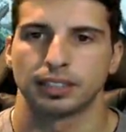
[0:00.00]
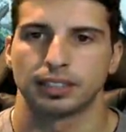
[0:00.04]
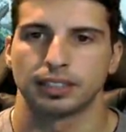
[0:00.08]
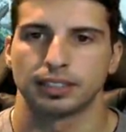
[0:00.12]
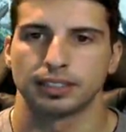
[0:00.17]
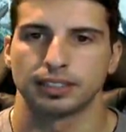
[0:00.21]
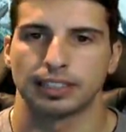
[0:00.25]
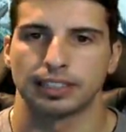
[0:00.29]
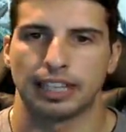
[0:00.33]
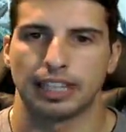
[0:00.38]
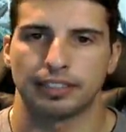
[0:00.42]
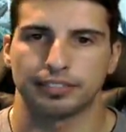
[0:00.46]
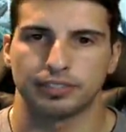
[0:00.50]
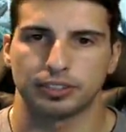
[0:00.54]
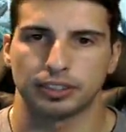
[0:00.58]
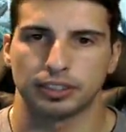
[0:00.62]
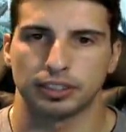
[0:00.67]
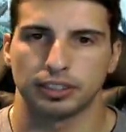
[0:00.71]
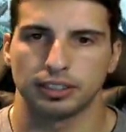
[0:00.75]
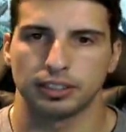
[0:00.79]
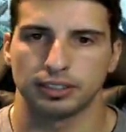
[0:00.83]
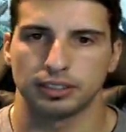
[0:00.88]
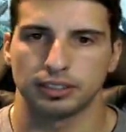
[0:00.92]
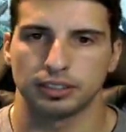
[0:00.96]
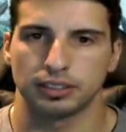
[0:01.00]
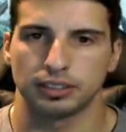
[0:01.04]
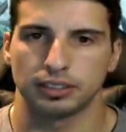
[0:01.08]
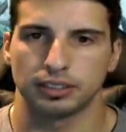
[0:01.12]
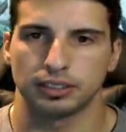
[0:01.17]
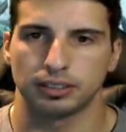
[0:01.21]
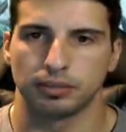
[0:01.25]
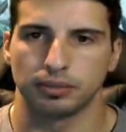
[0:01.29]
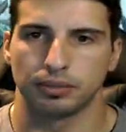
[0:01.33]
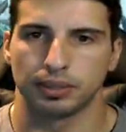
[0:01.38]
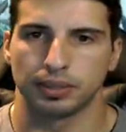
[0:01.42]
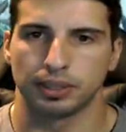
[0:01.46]
After
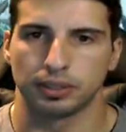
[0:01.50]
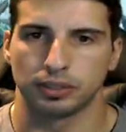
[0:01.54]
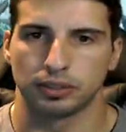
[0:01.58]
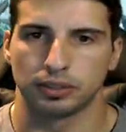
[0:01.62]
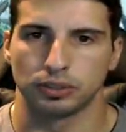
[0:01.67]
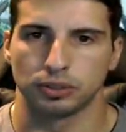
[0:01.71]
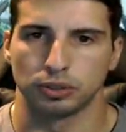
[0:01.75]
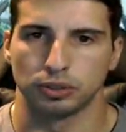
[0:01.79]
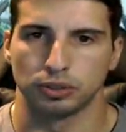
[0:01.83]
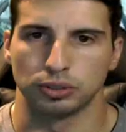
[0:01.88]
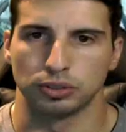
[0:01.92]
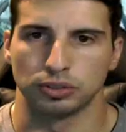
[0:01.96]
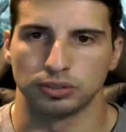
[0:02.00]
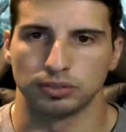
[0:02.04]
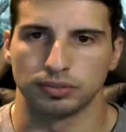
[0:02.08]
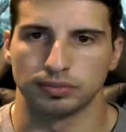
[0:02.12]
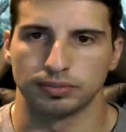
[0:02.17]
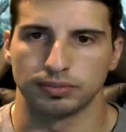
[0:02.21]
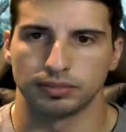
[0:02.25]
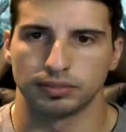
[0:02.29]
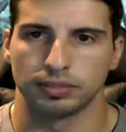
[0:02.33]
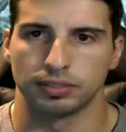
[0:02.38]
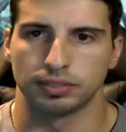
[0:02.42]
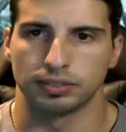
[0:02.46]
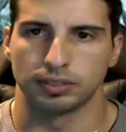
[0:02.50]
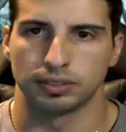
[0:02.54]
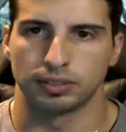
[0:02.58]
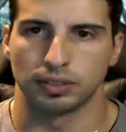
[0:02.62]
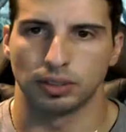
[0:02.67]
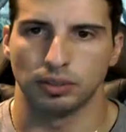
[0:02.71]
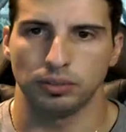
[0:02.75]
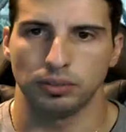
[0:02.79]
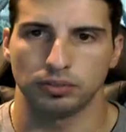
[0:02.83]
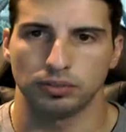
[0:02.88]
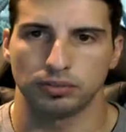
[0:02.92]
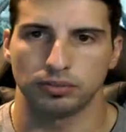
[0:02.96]
we could do oh,
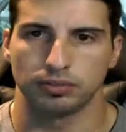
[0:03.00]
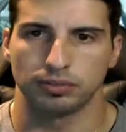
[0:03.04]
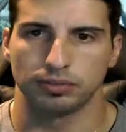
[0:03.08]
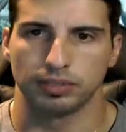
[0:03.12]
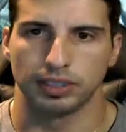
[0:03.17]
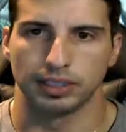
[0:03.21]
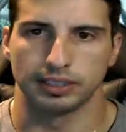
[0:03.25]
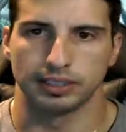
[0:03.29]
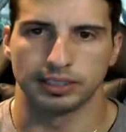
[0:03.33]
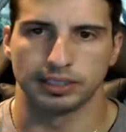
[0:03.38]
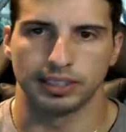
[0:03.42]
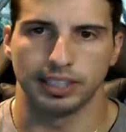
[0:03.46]
is the